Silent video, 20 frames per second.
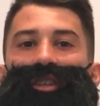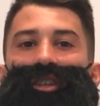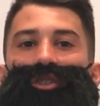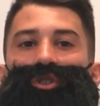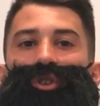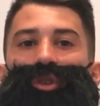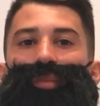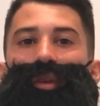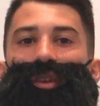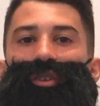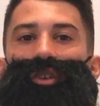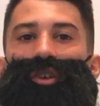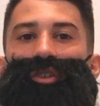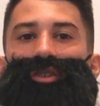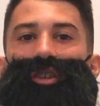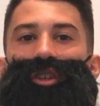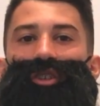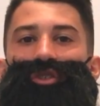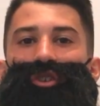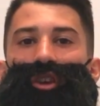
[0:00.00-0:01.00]
an issue in Mexico
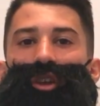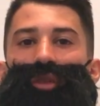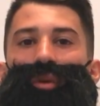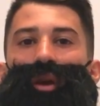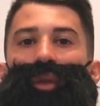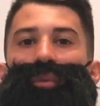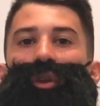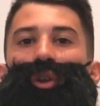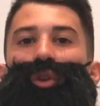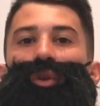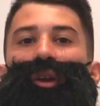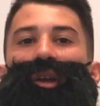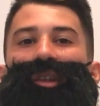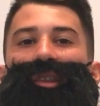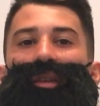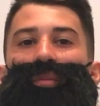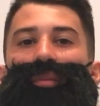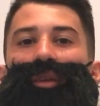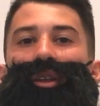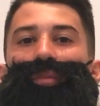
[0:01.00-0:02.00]
City straight away when looking at
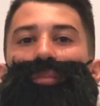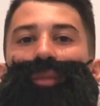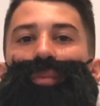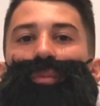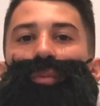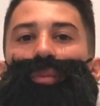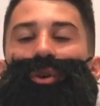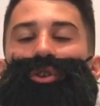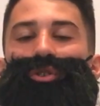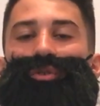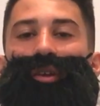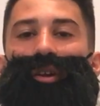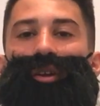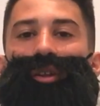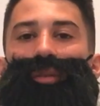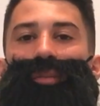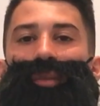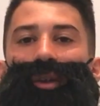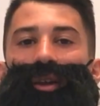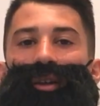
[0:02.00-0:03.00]
the amount of people per square
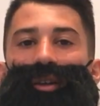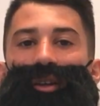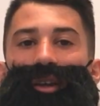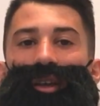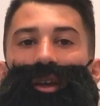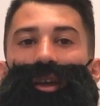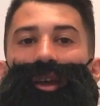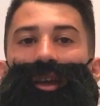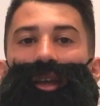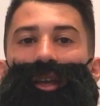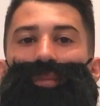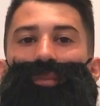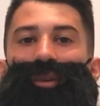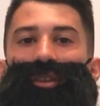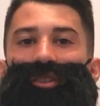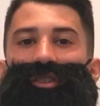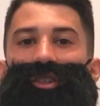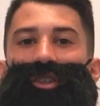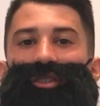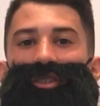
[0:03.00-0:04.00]
kilometre. In
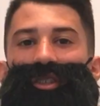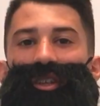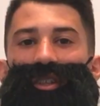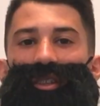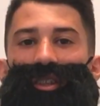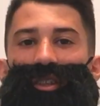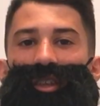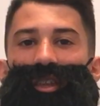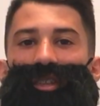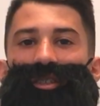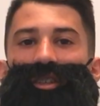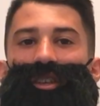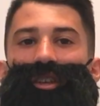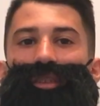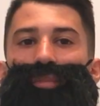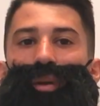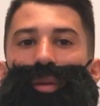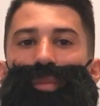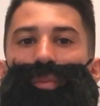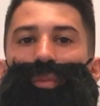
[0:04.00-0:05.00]
Mexico City, the density
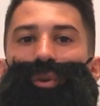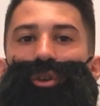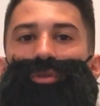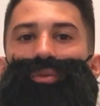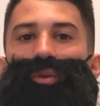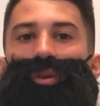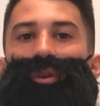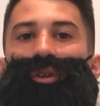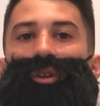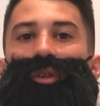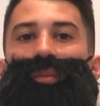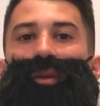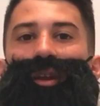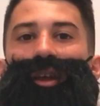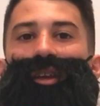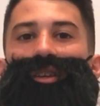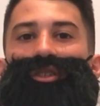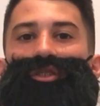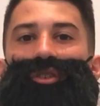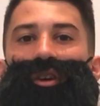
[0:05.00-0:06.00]
of people per square
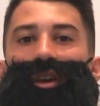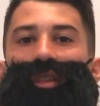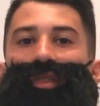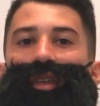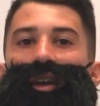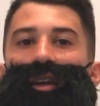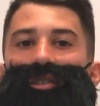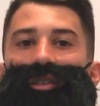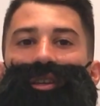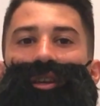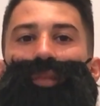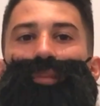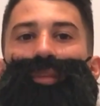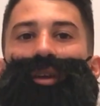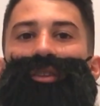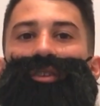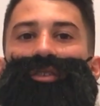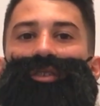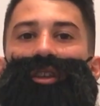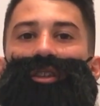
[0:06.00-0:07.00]
kilometre is 9,000
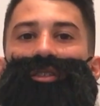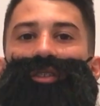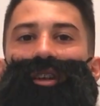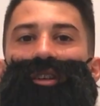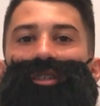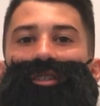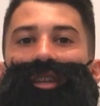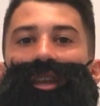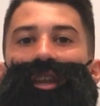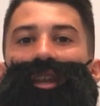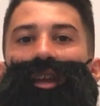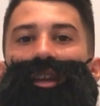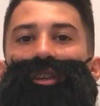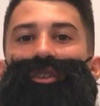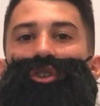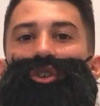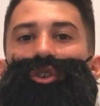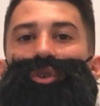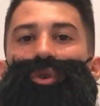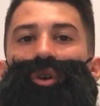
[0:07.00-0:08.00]
compared to cities like Sydney
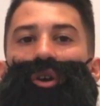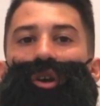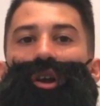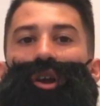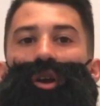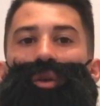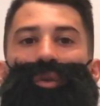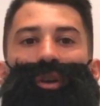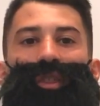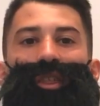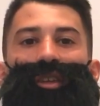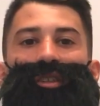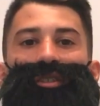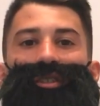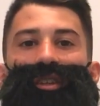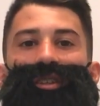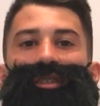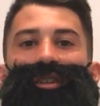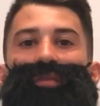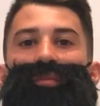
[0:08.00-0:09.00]
and New York, where these
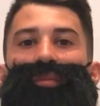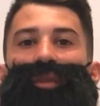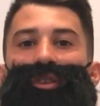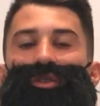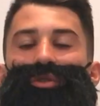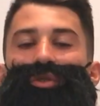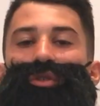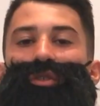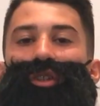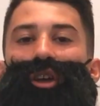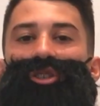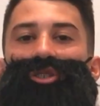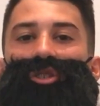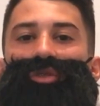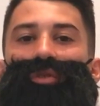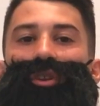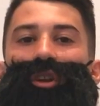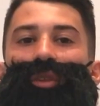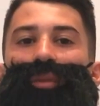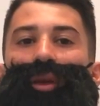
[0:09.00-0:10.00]
cities have about
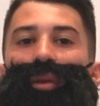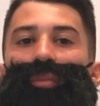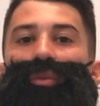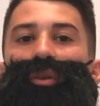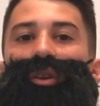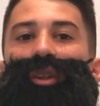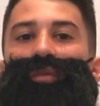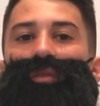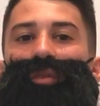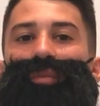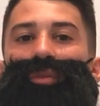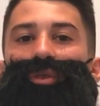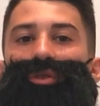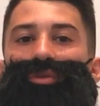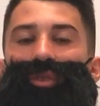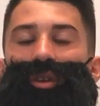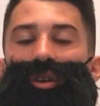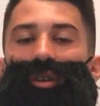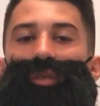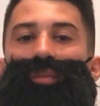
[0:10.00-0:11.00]
2,300 people living per
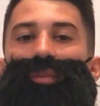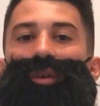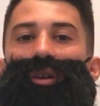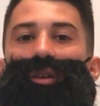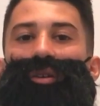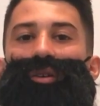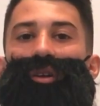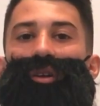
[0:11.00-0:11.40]
square kilometre.